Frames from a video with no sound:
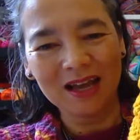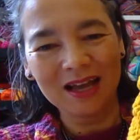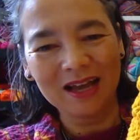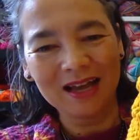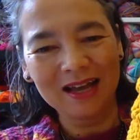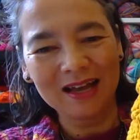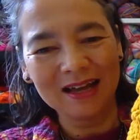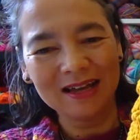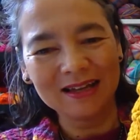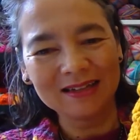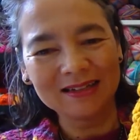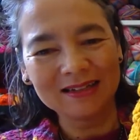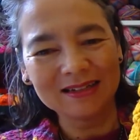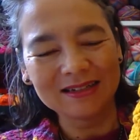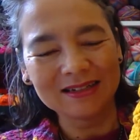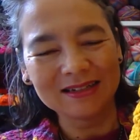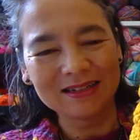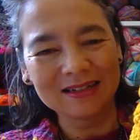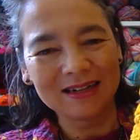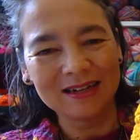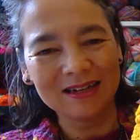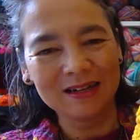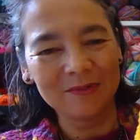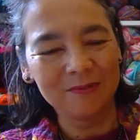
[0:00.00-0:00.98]

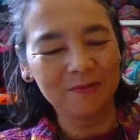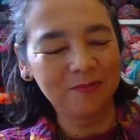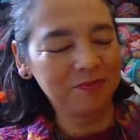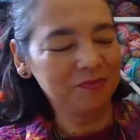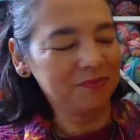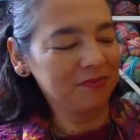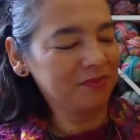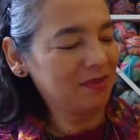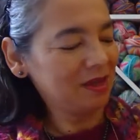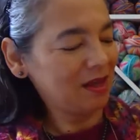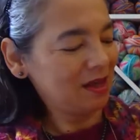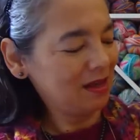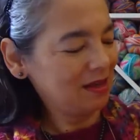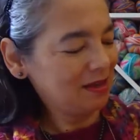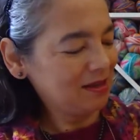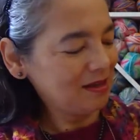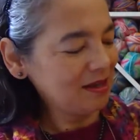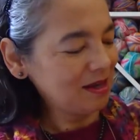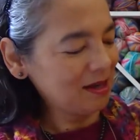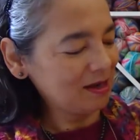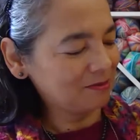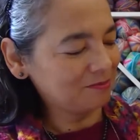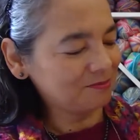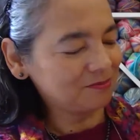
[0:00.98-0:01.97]
And
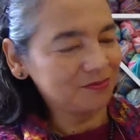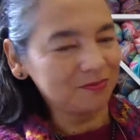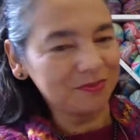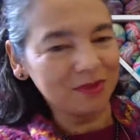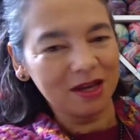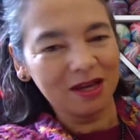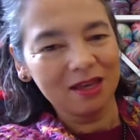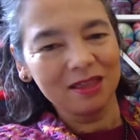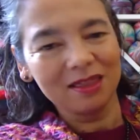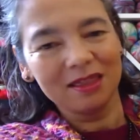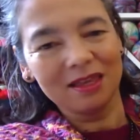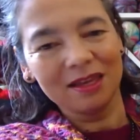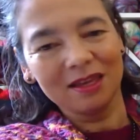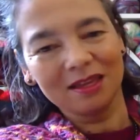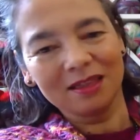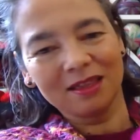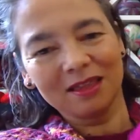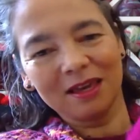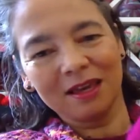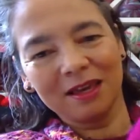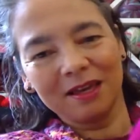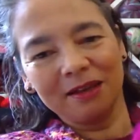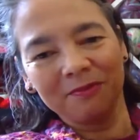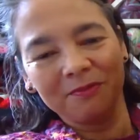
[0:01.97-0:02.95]
yeah, I think
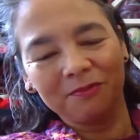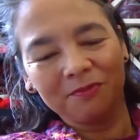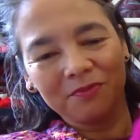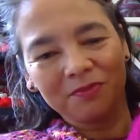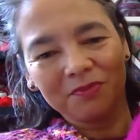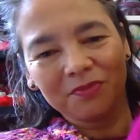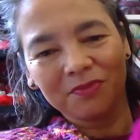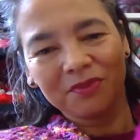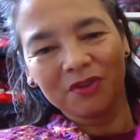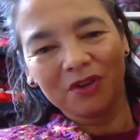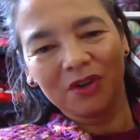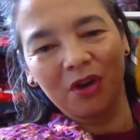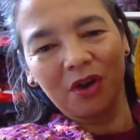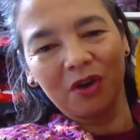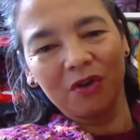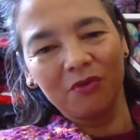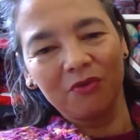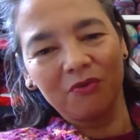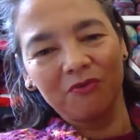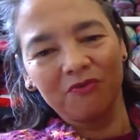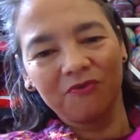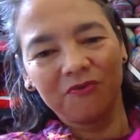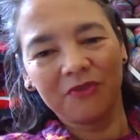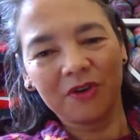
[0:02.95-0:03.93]
they go
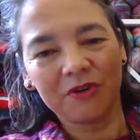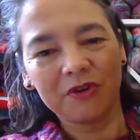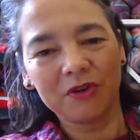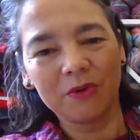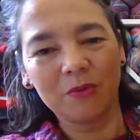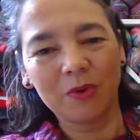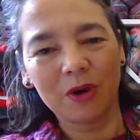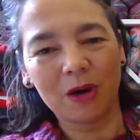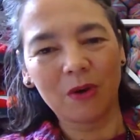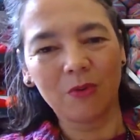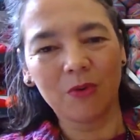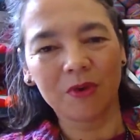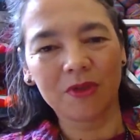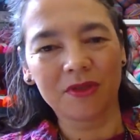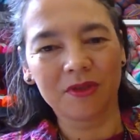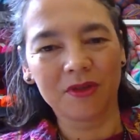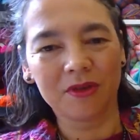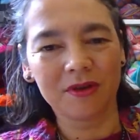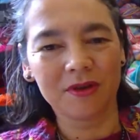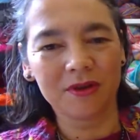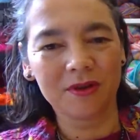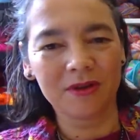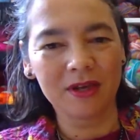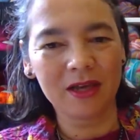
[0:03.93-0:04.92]
very well with
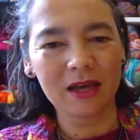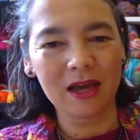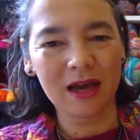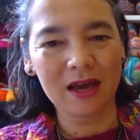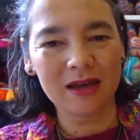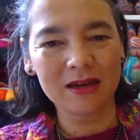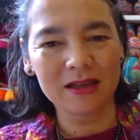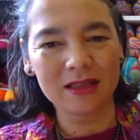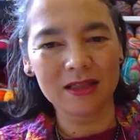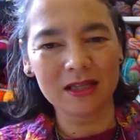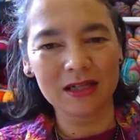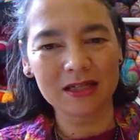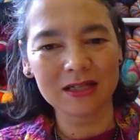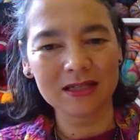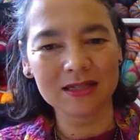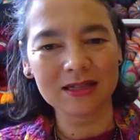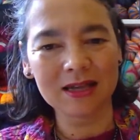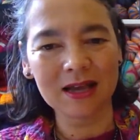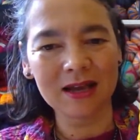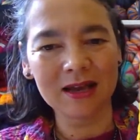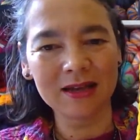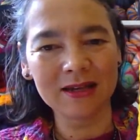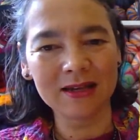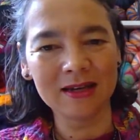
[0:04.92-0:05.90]
the yarn and the
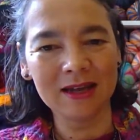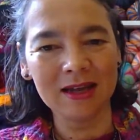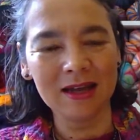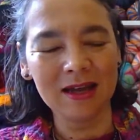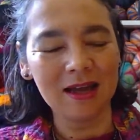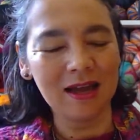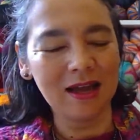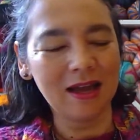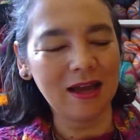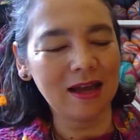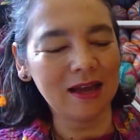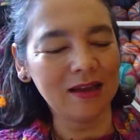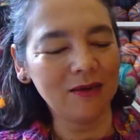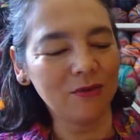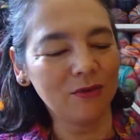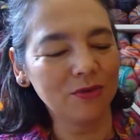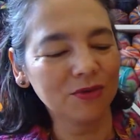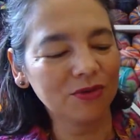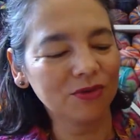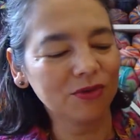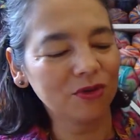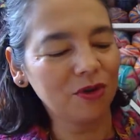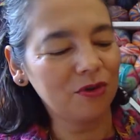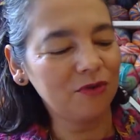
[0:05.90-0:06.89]
design. And
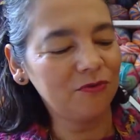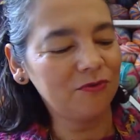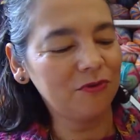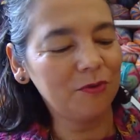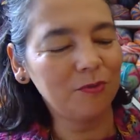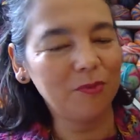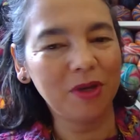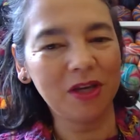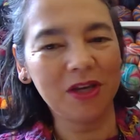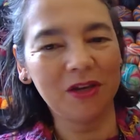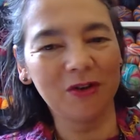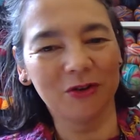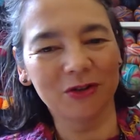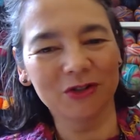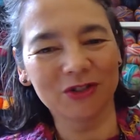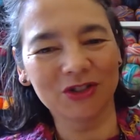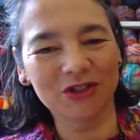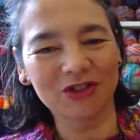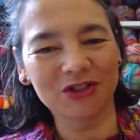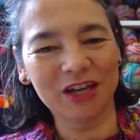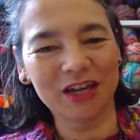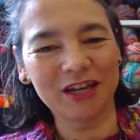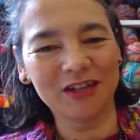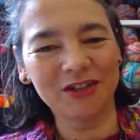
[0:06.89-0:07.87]
also for being on
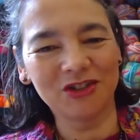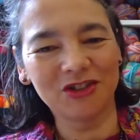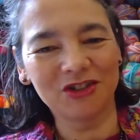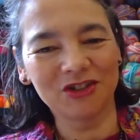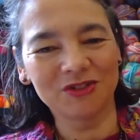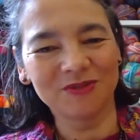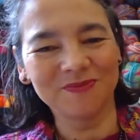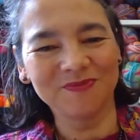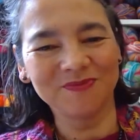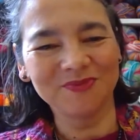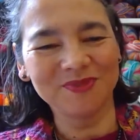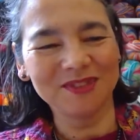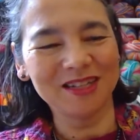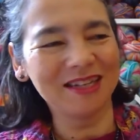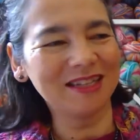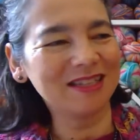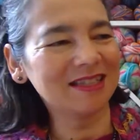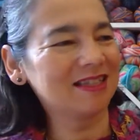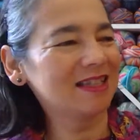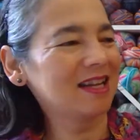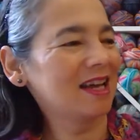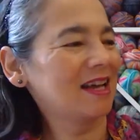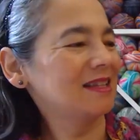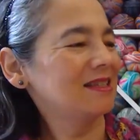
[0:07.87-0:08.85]
stage,
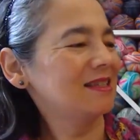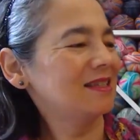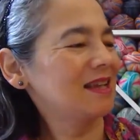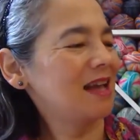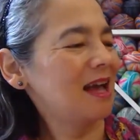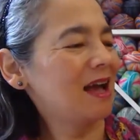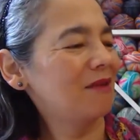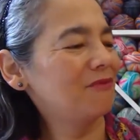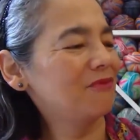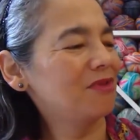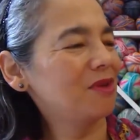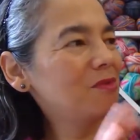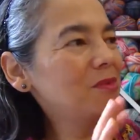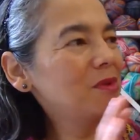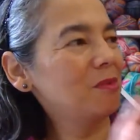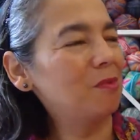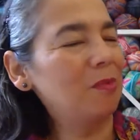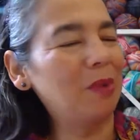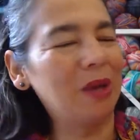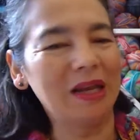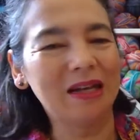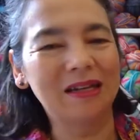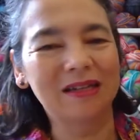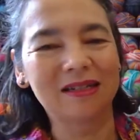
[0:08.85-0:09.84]
it's nice to have them a
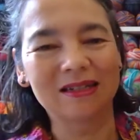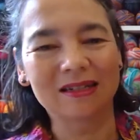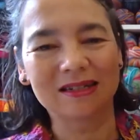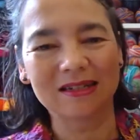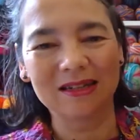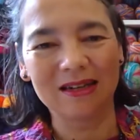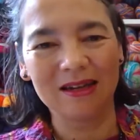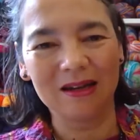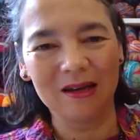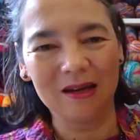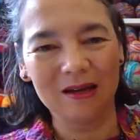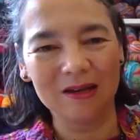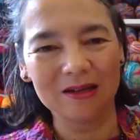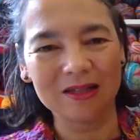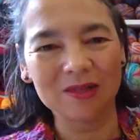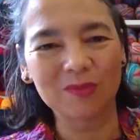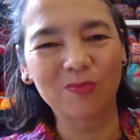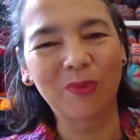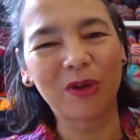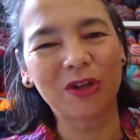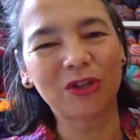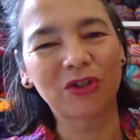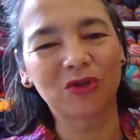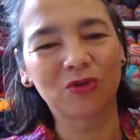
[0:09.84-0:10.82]
bit
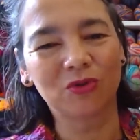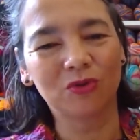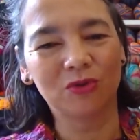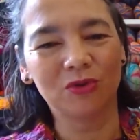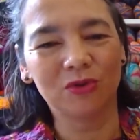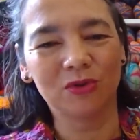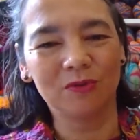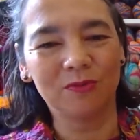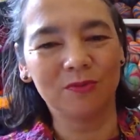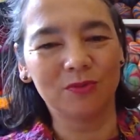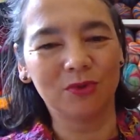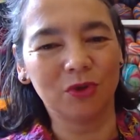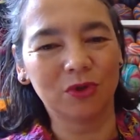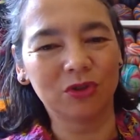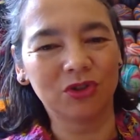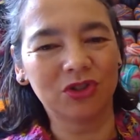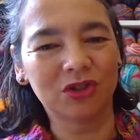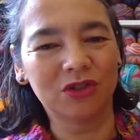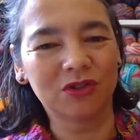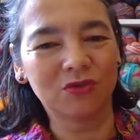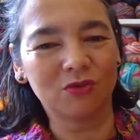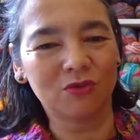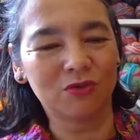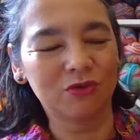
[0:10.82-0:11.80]
special, not
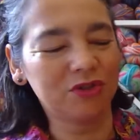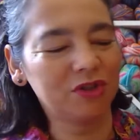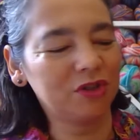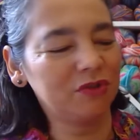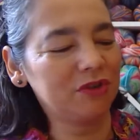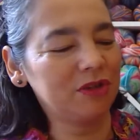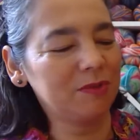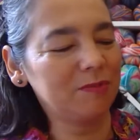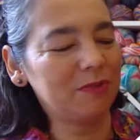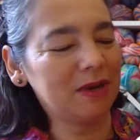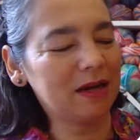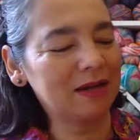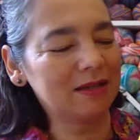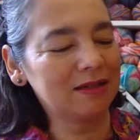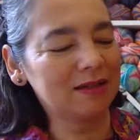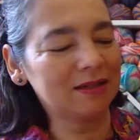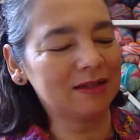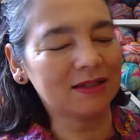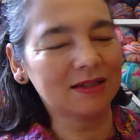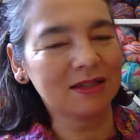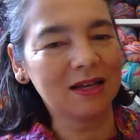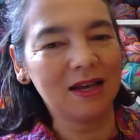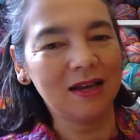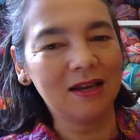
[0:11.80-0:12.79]
just ordinary
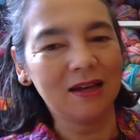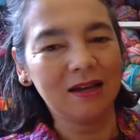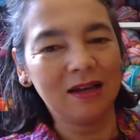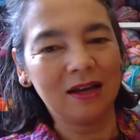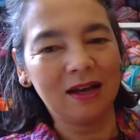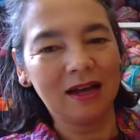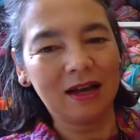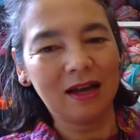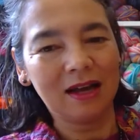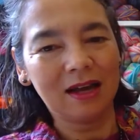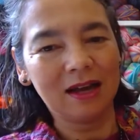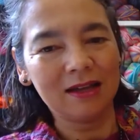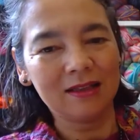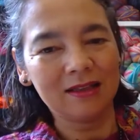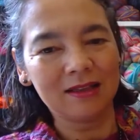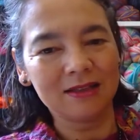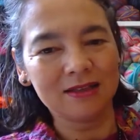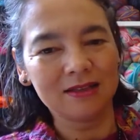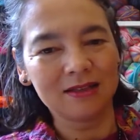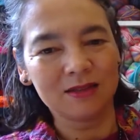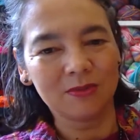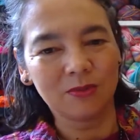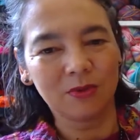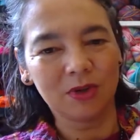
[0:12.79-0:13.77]
buttons. And
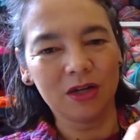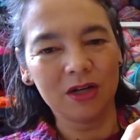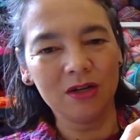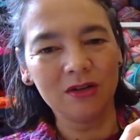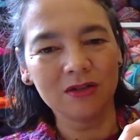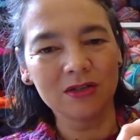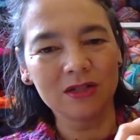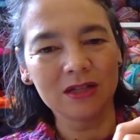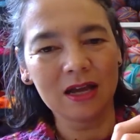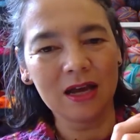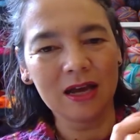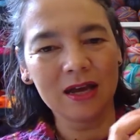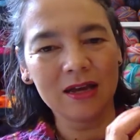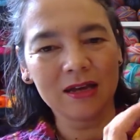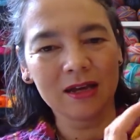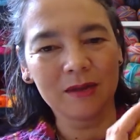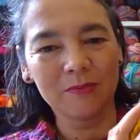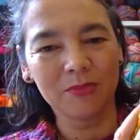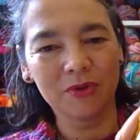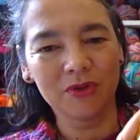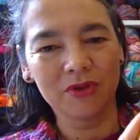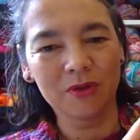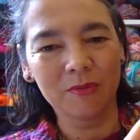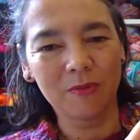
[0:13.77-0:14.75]
this is what it looks like. I
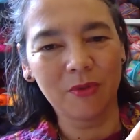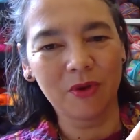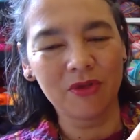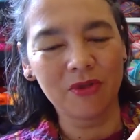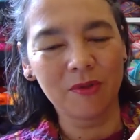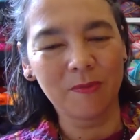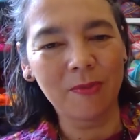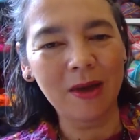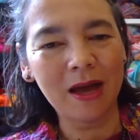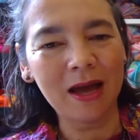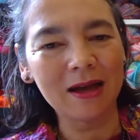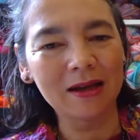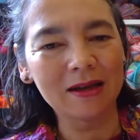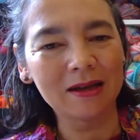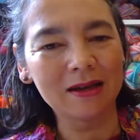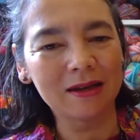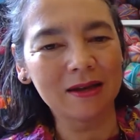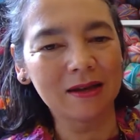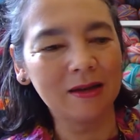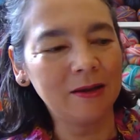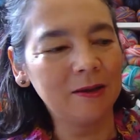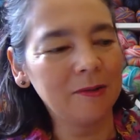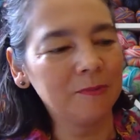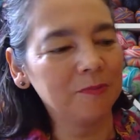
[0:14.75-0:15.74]
put them on the back,
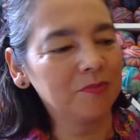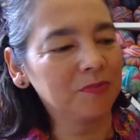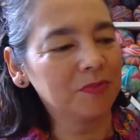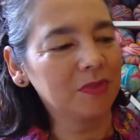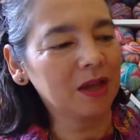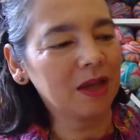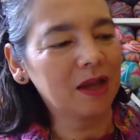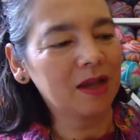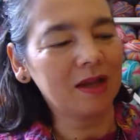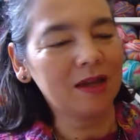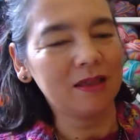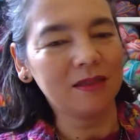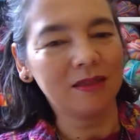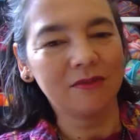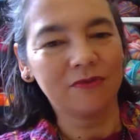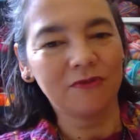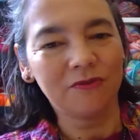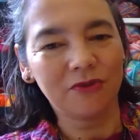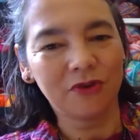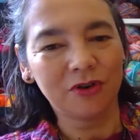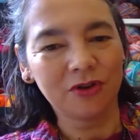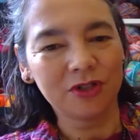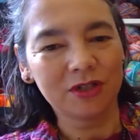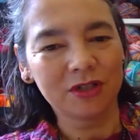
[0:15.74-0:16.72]
and the
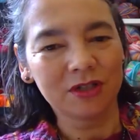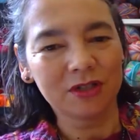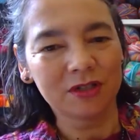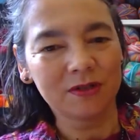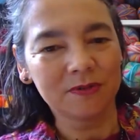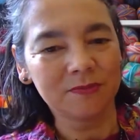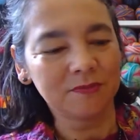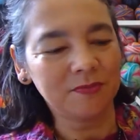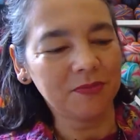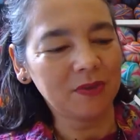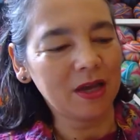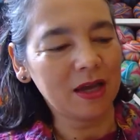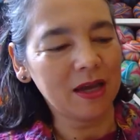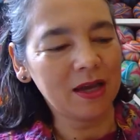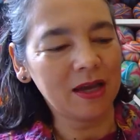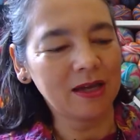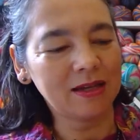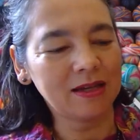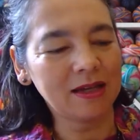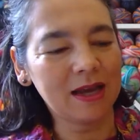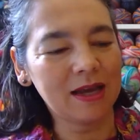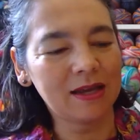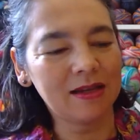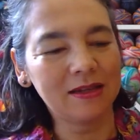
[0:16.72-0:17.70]
front I
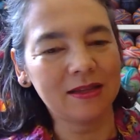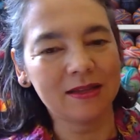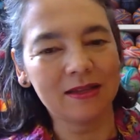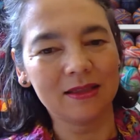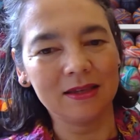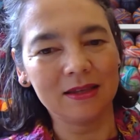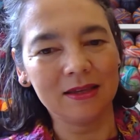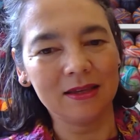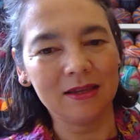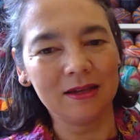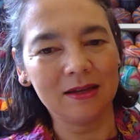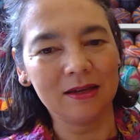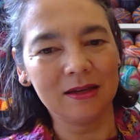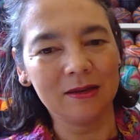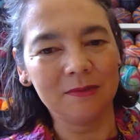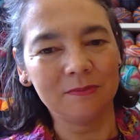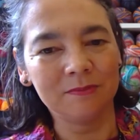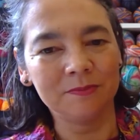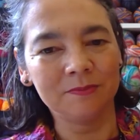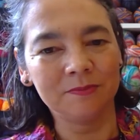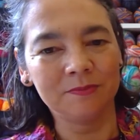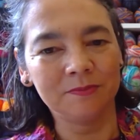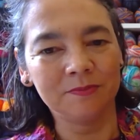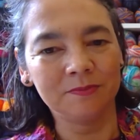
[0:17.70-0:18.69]
had added the
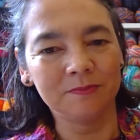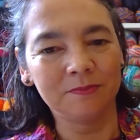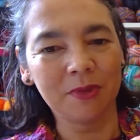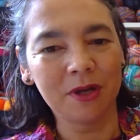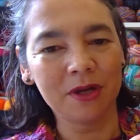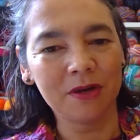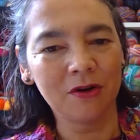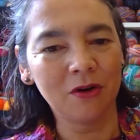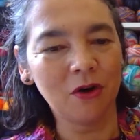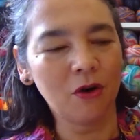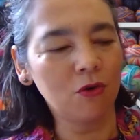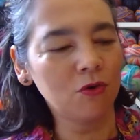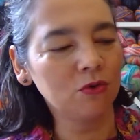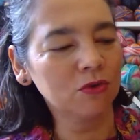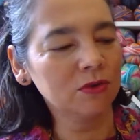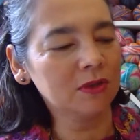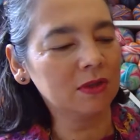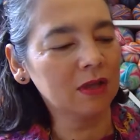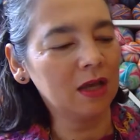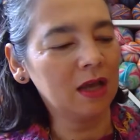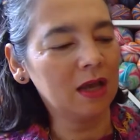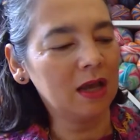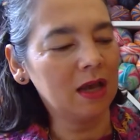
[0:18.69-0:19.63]
buttonholes.